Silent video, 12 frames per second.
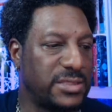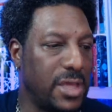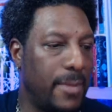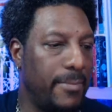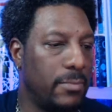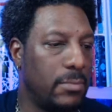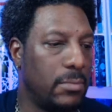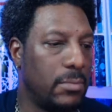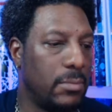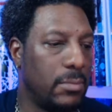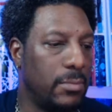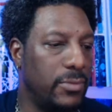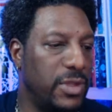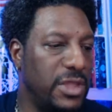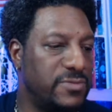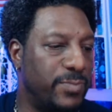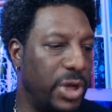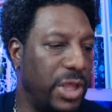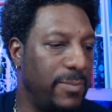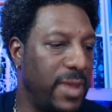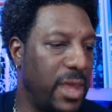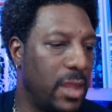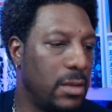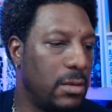up these
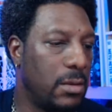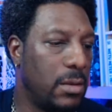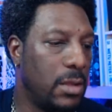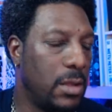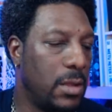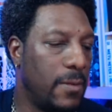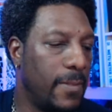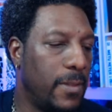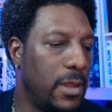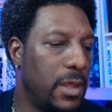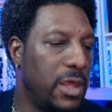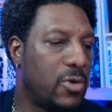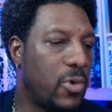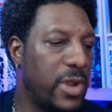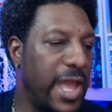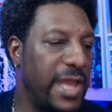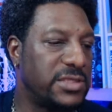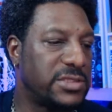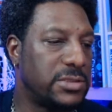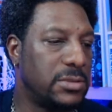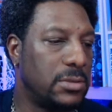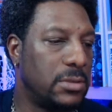boogeymen, he creates